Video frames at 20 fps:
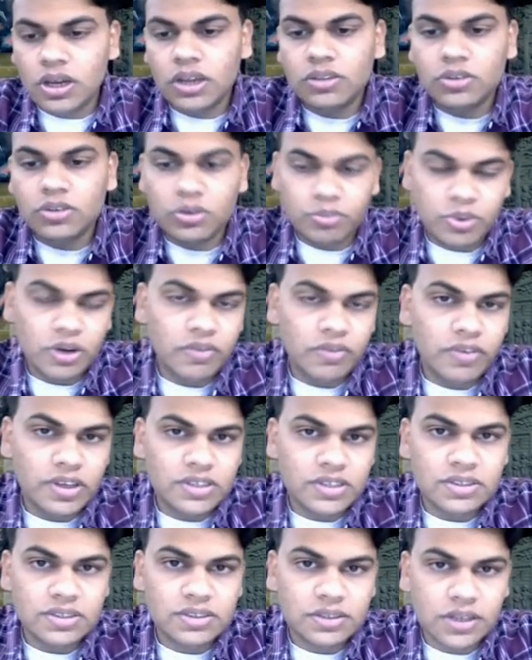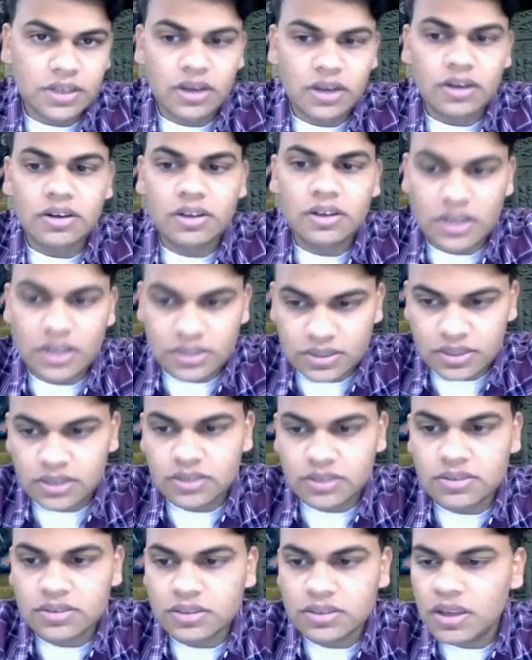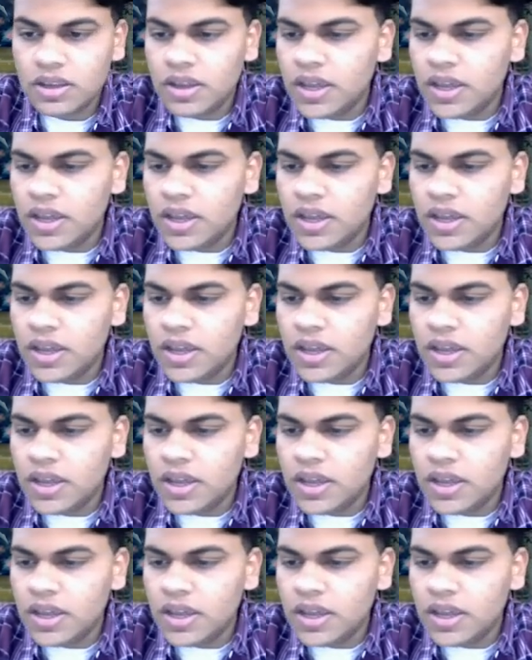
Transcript: through previous test runs.